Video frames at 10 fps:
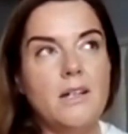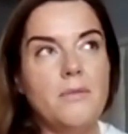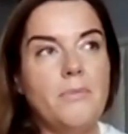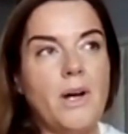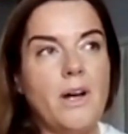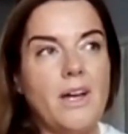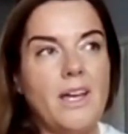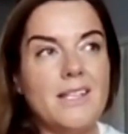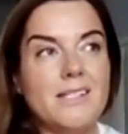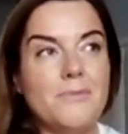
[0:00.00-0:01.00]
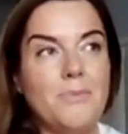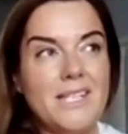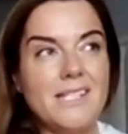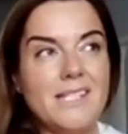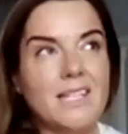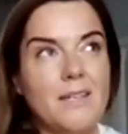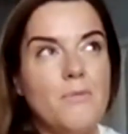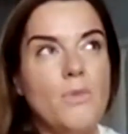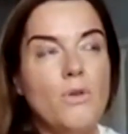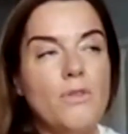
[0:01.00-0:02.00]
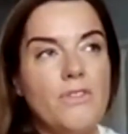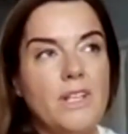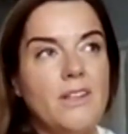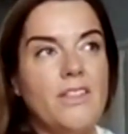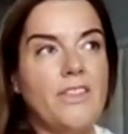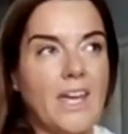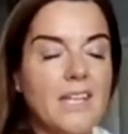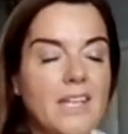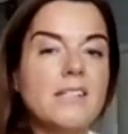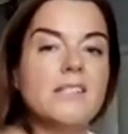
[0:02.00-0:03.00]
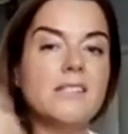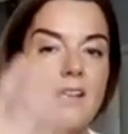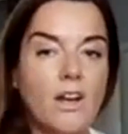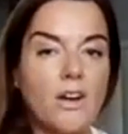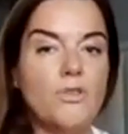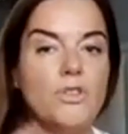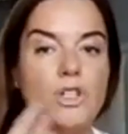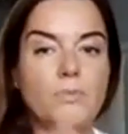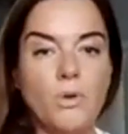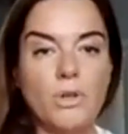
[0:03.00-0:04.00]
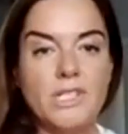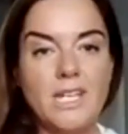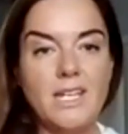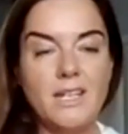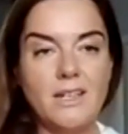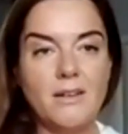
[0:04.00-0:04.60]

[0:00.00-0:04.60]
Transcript: But it's basically moving things around your body